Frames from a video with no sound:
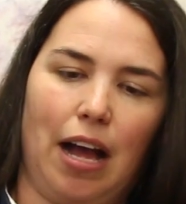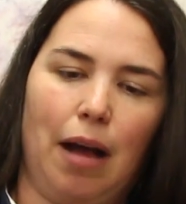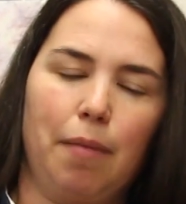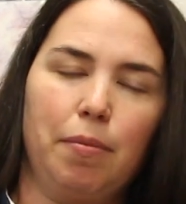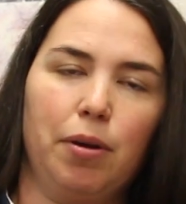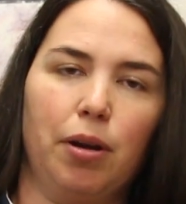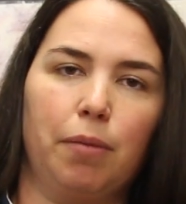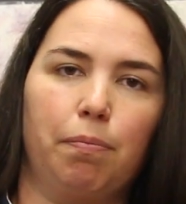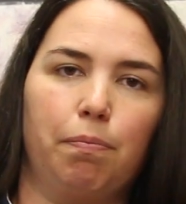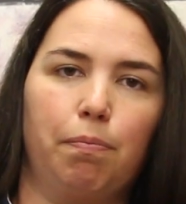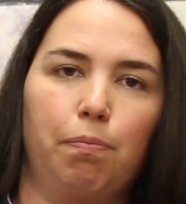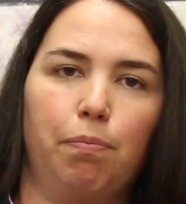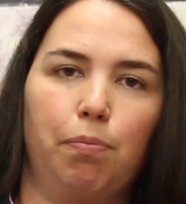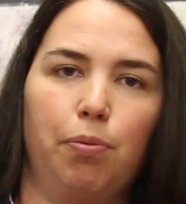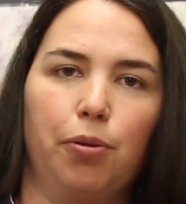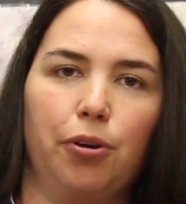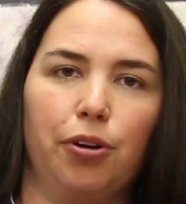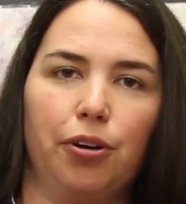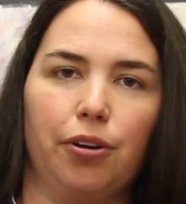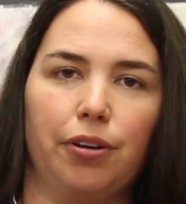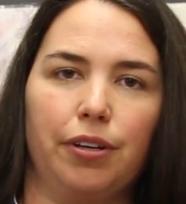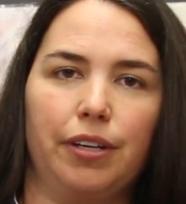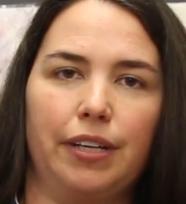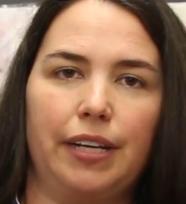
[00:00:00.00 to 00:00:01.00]
I'm going to
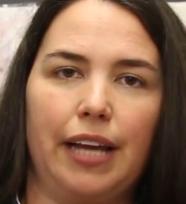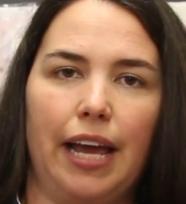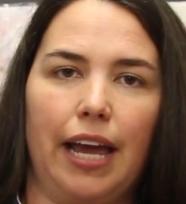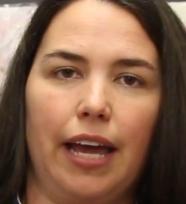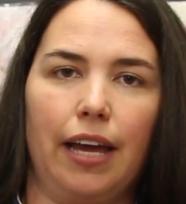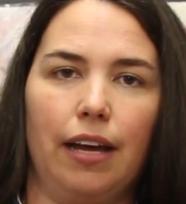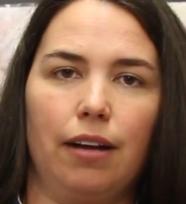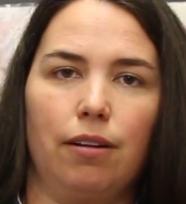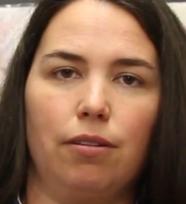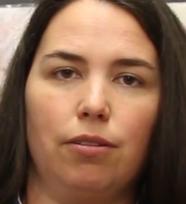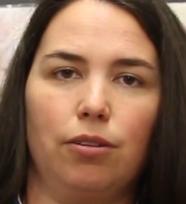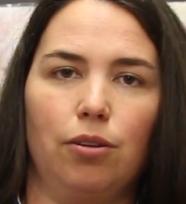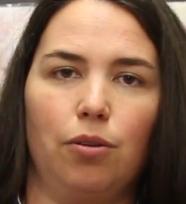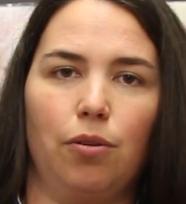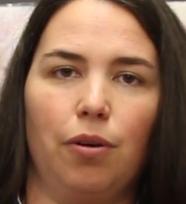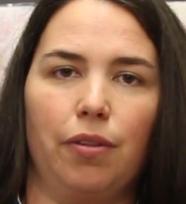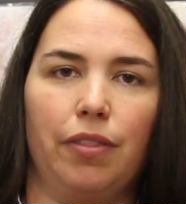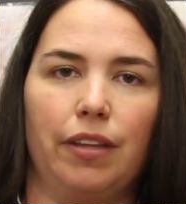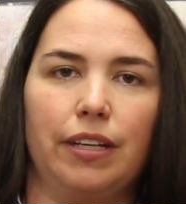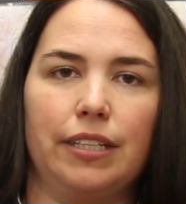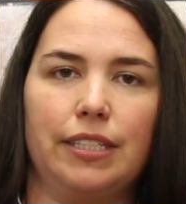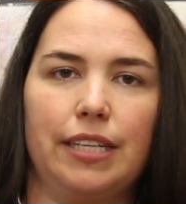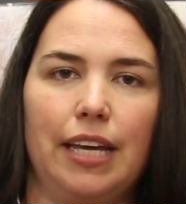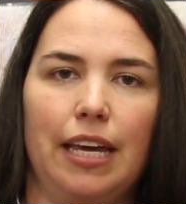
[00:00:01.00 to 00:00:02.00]
put her down
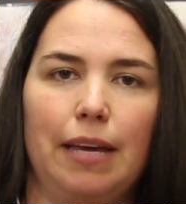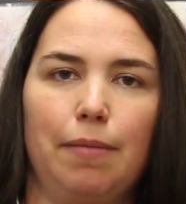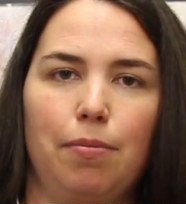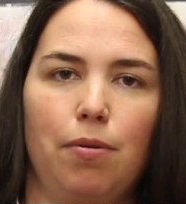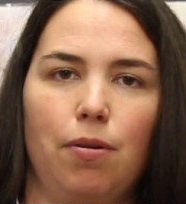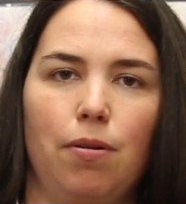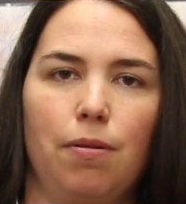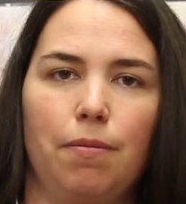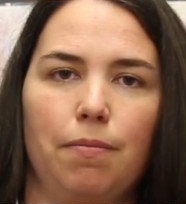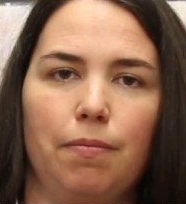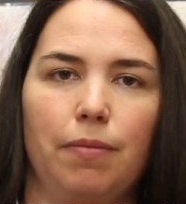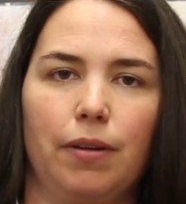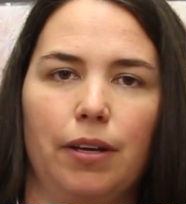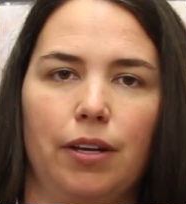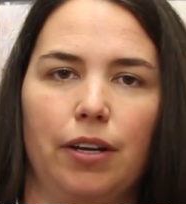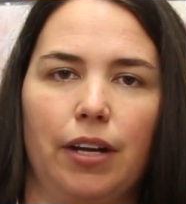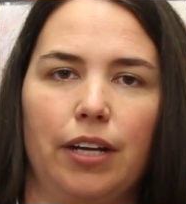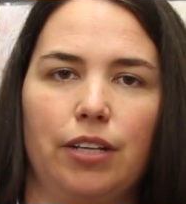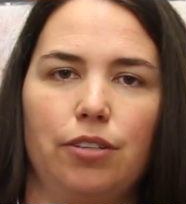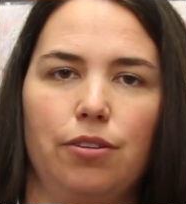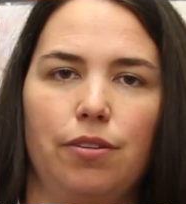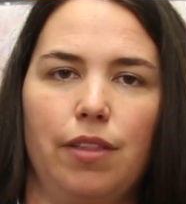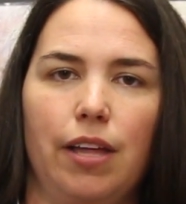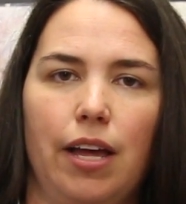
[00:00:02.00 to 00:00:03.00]
on the table. Can
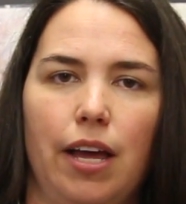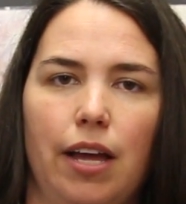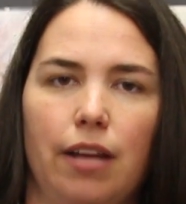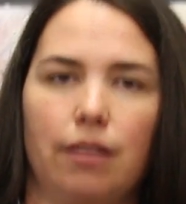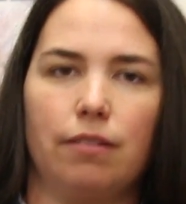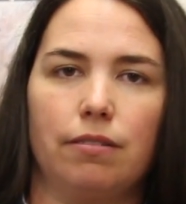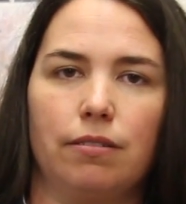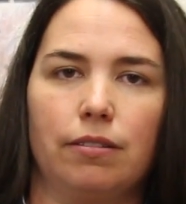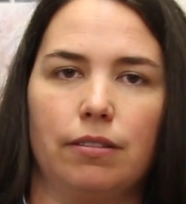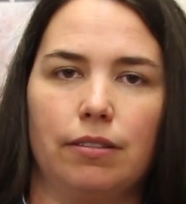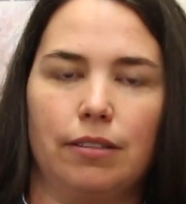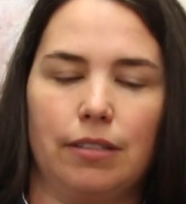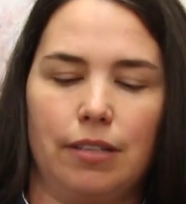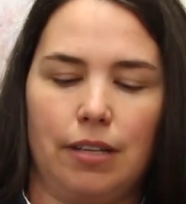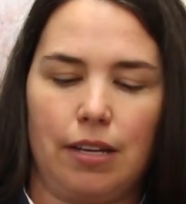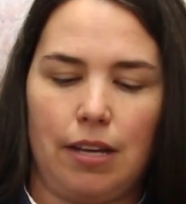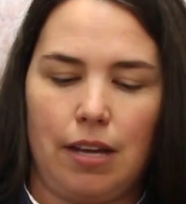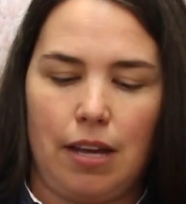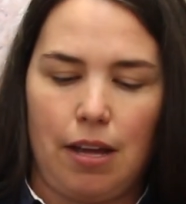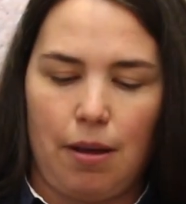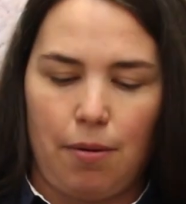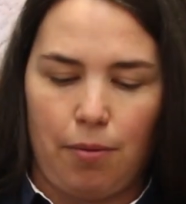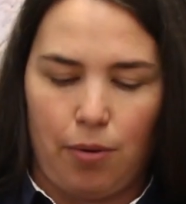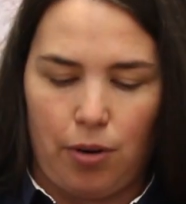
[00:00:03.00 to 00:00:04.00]
I do that?
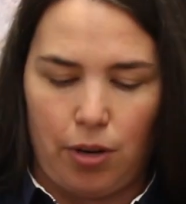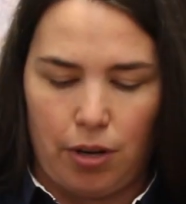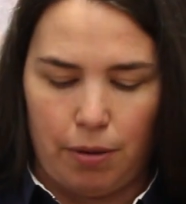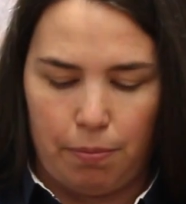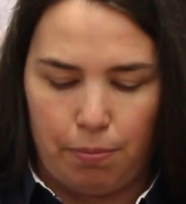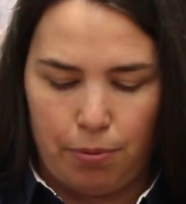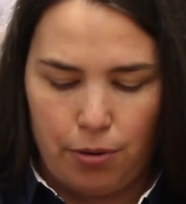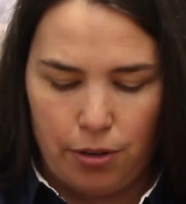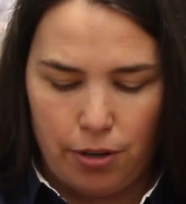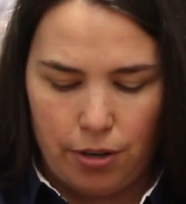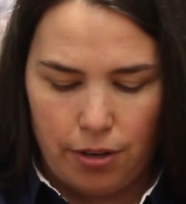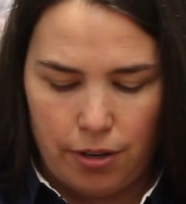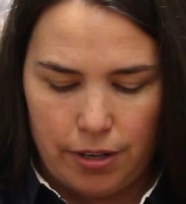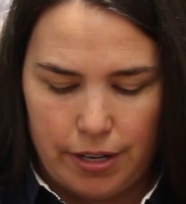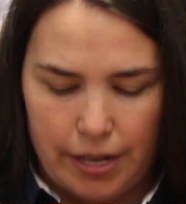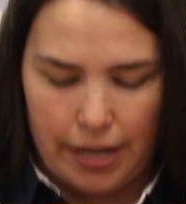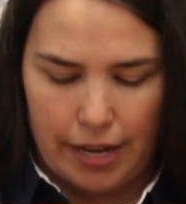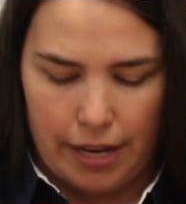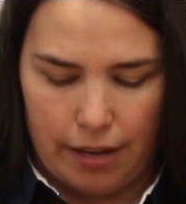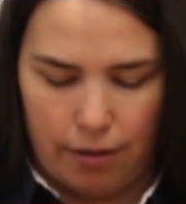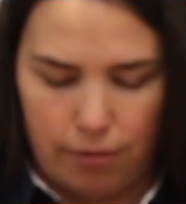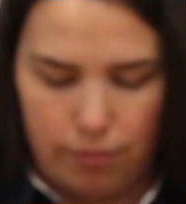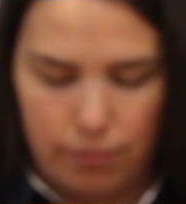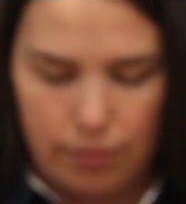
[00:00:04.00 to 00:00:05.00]
I'm going to put her
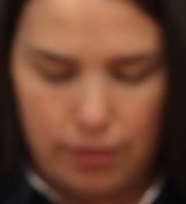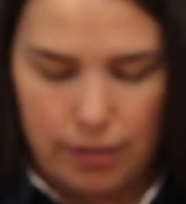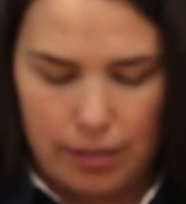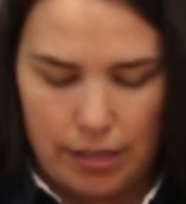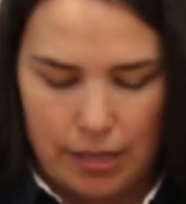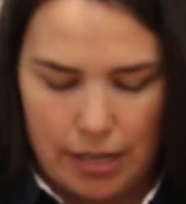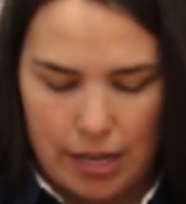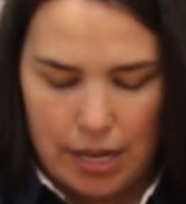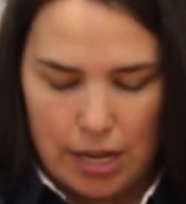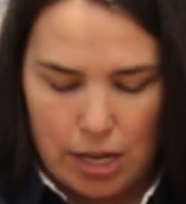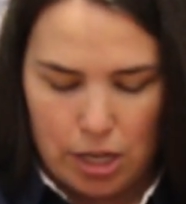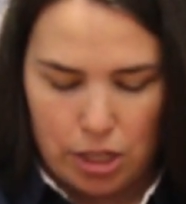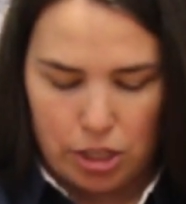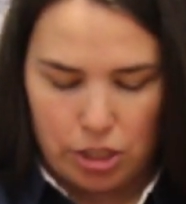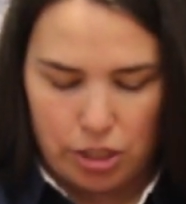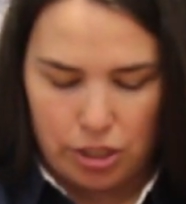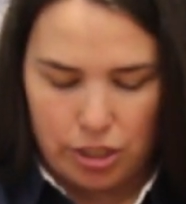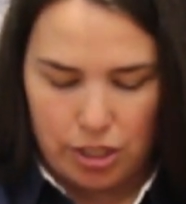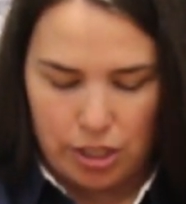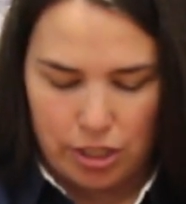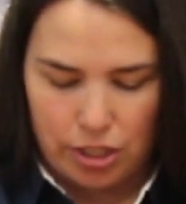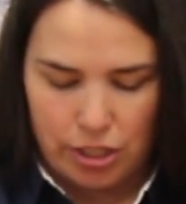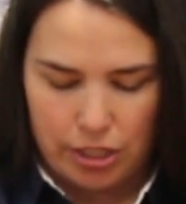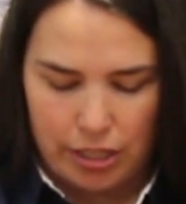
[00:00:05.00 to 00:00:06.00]
down.
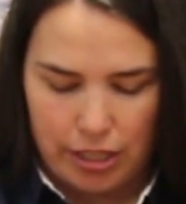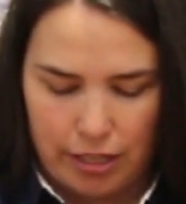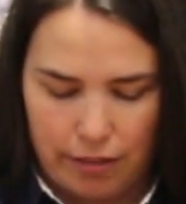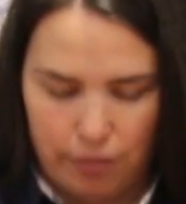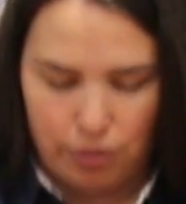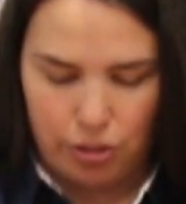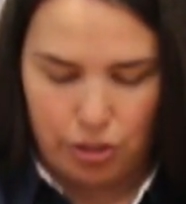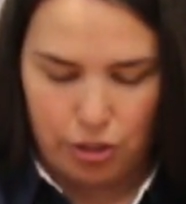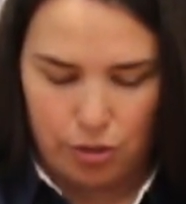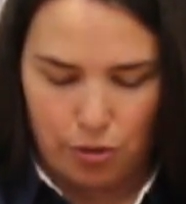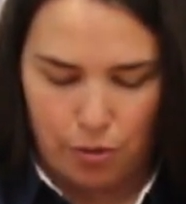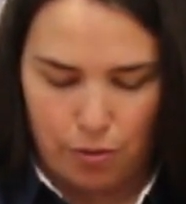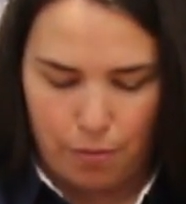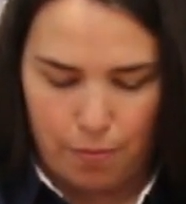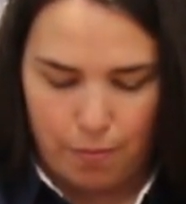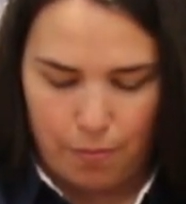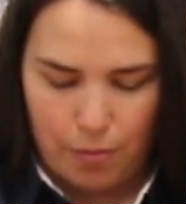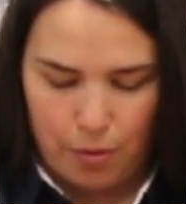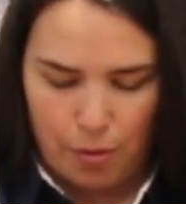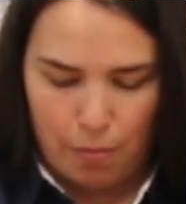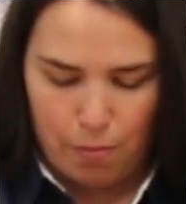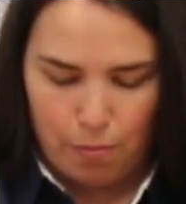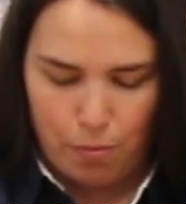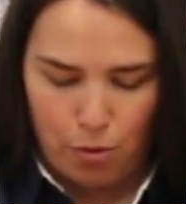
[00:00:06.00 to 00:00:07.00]
See if she'll
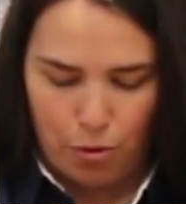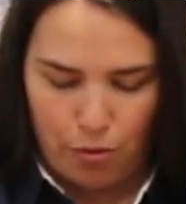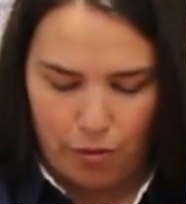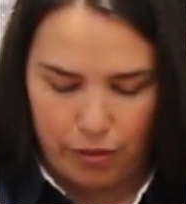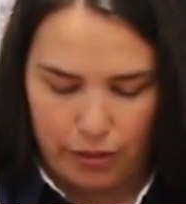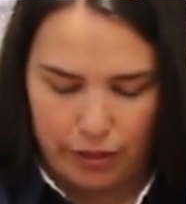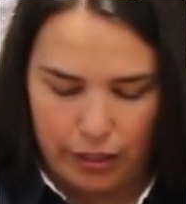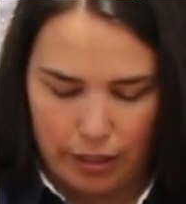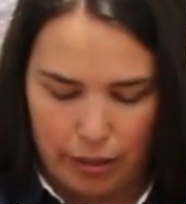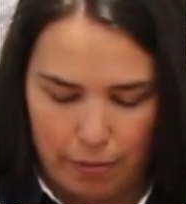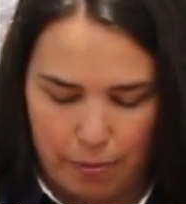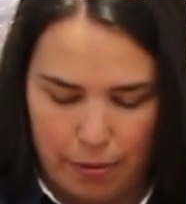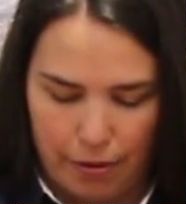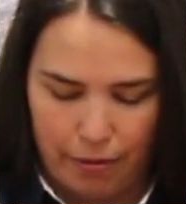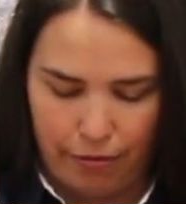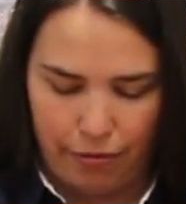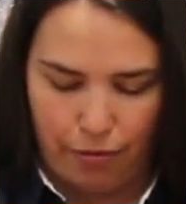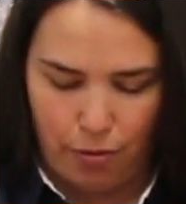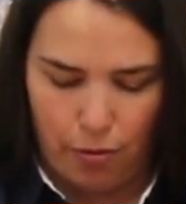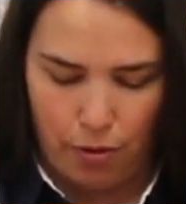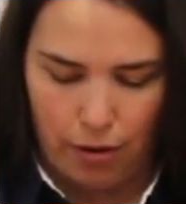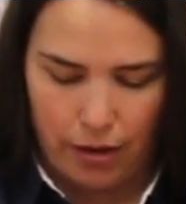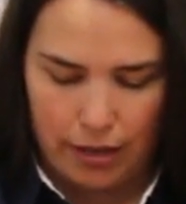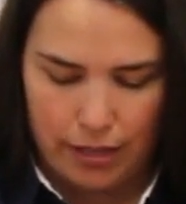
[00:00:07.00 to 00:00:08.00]
move a little bit
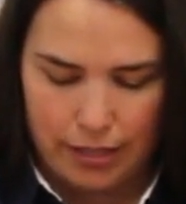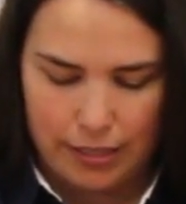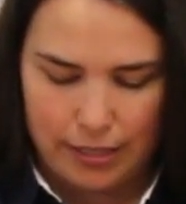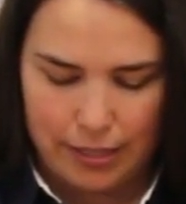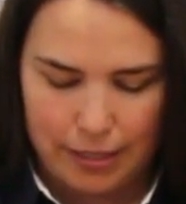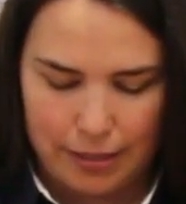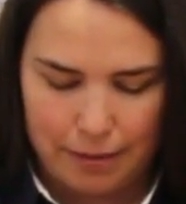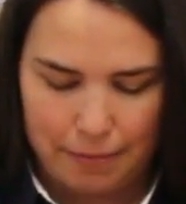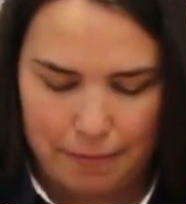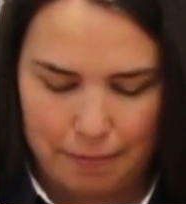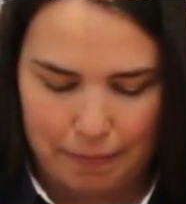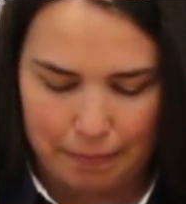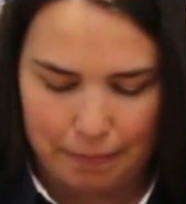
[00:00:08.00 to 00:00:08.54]
for us.